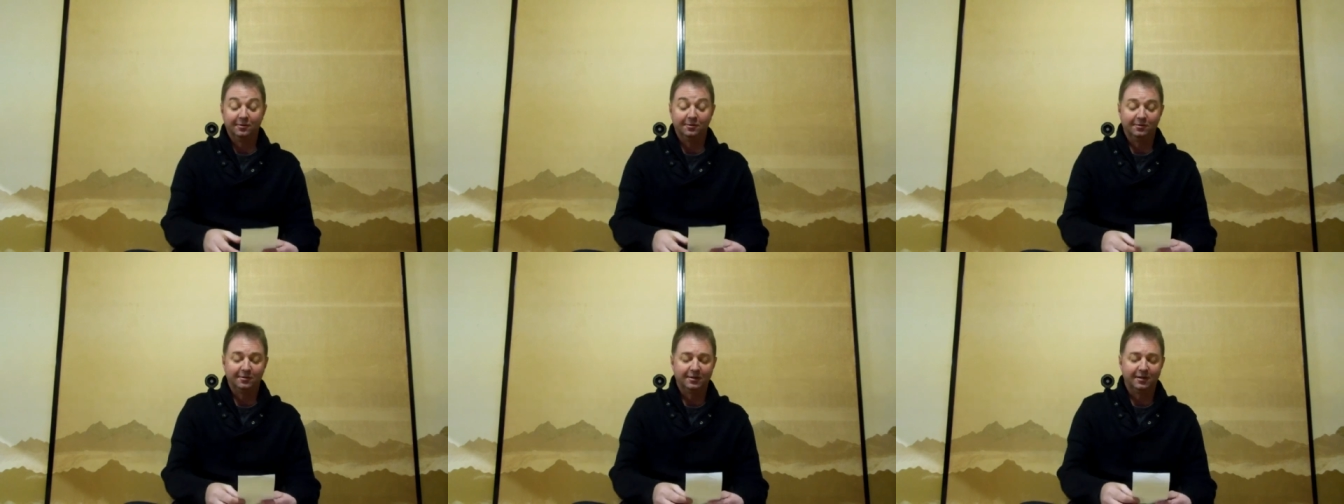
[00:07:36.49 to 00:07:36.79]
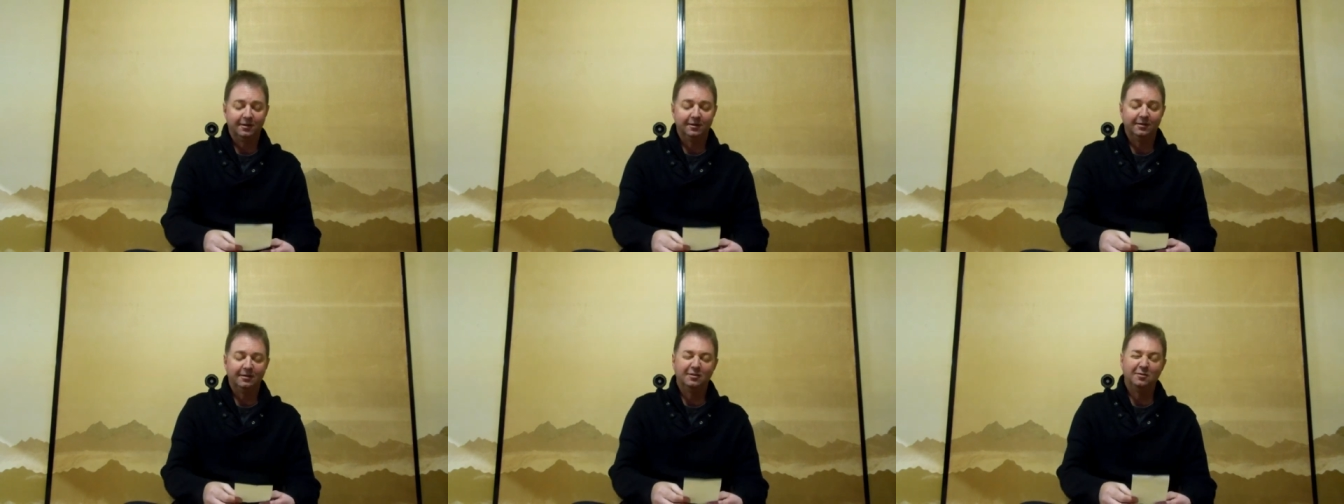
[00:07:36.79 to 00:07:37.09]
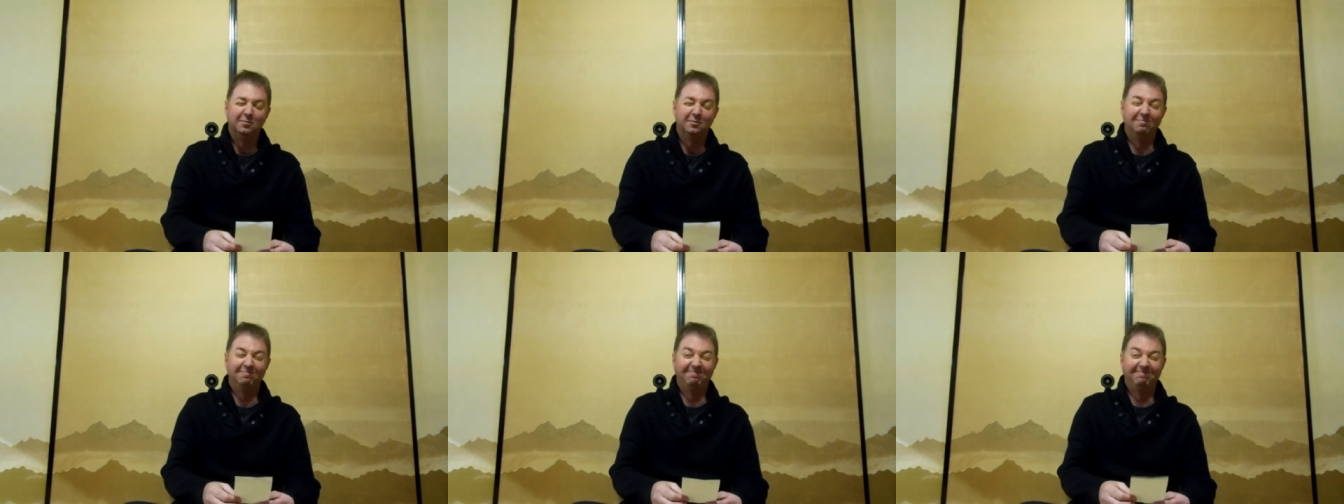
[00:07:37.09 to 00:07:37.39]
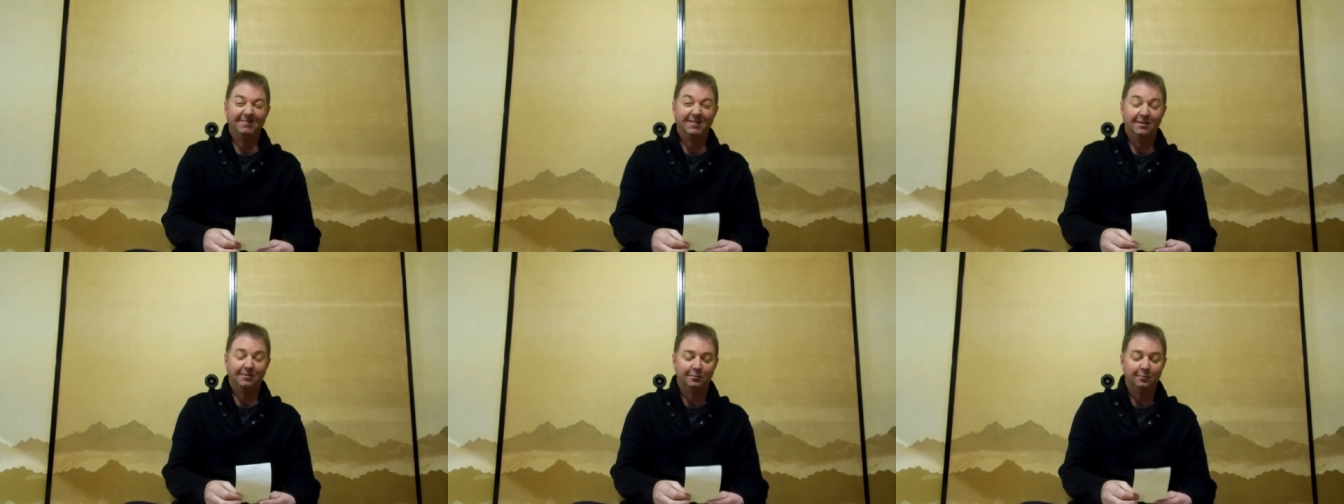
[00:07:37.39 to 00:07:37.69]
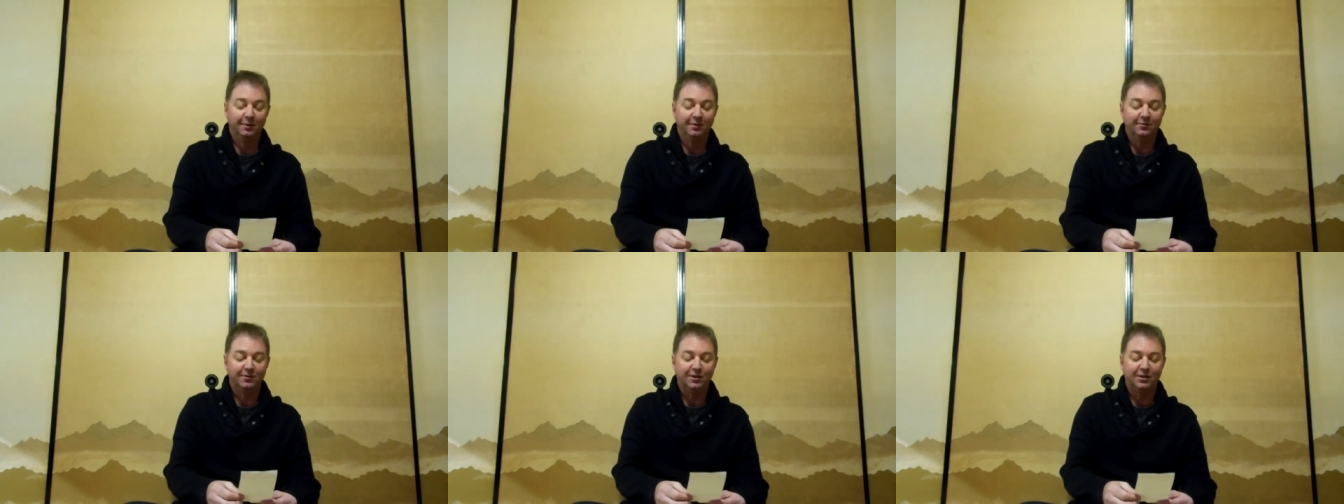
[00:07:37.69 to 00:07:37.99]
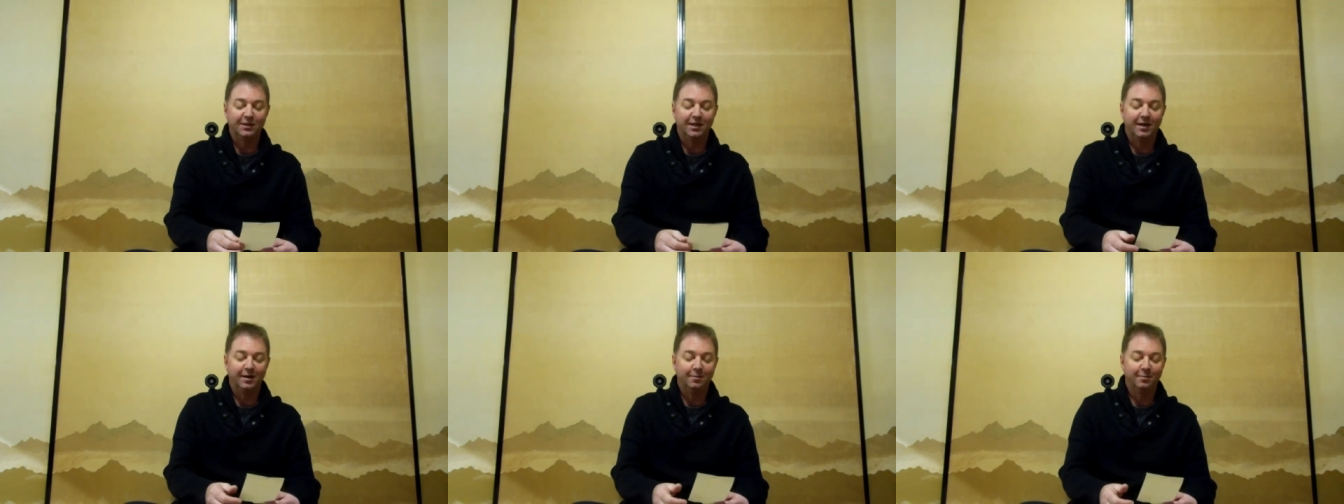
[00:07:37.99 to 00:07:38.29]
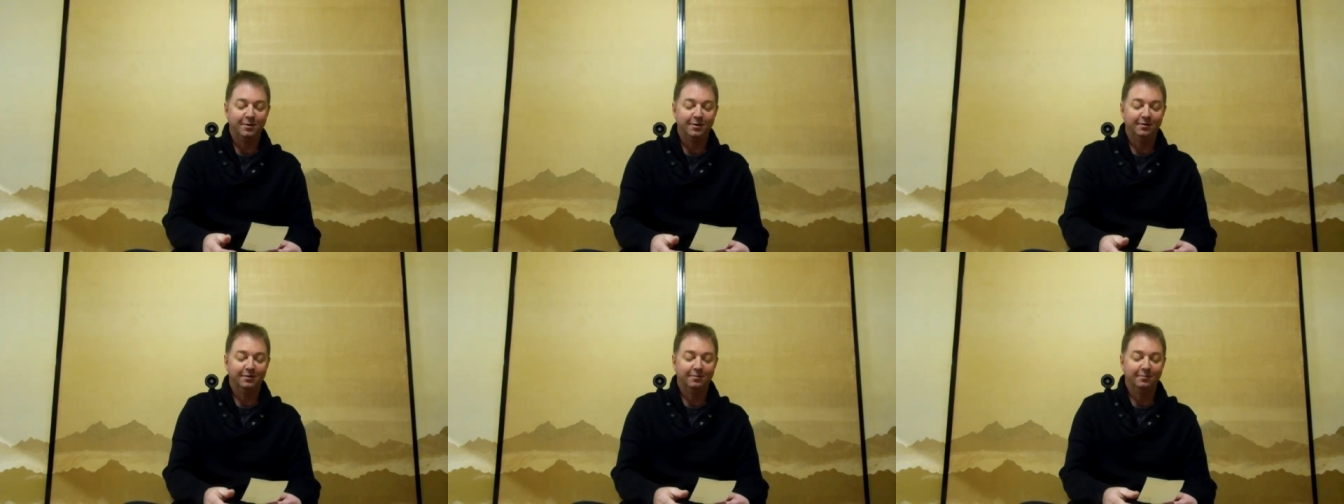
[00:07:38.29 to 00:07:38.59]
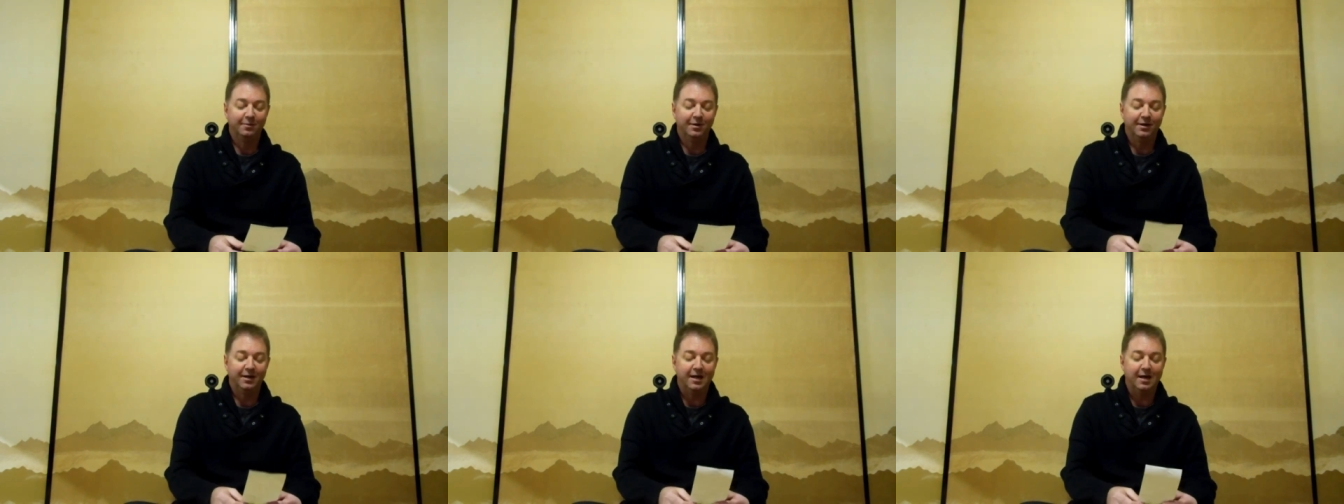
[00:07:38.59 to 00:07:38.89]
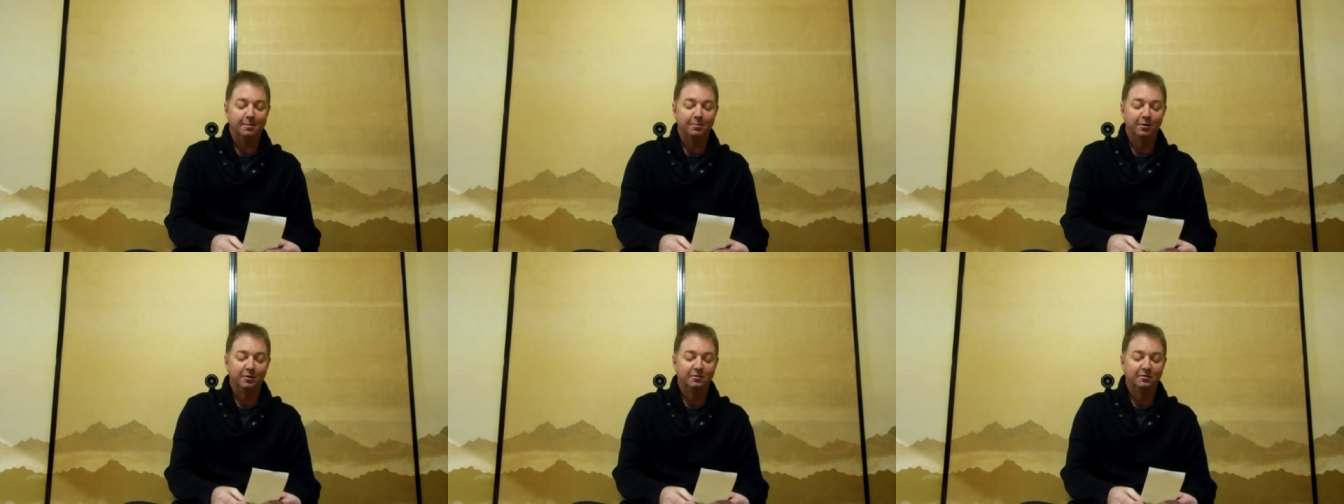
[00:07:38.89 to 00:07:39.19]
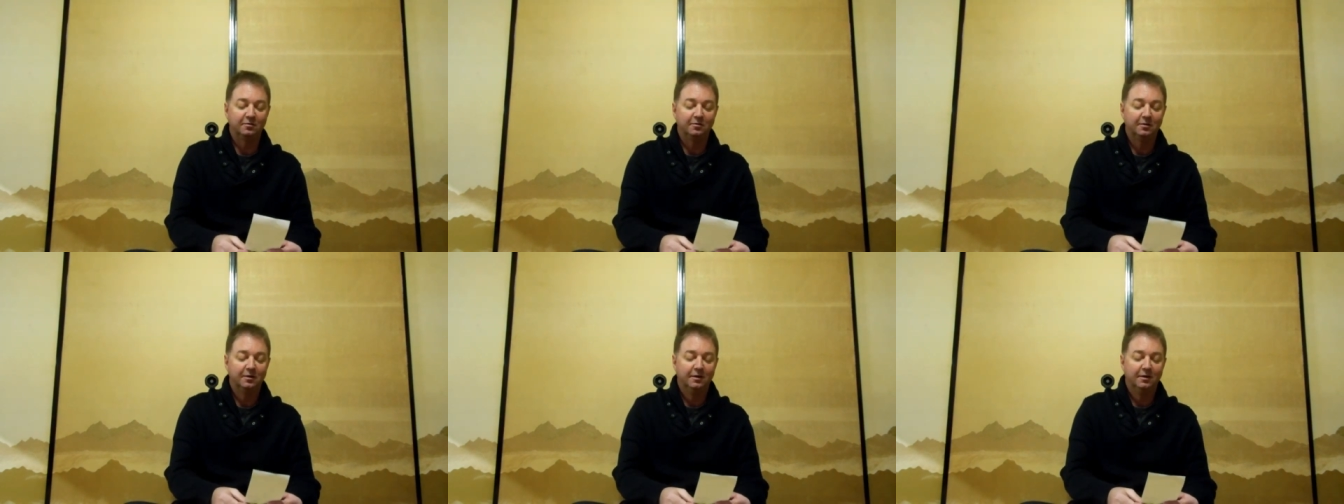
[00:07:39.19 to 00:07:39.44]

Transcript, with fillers: So it's a, it's a bit of a shame, but, but it happens.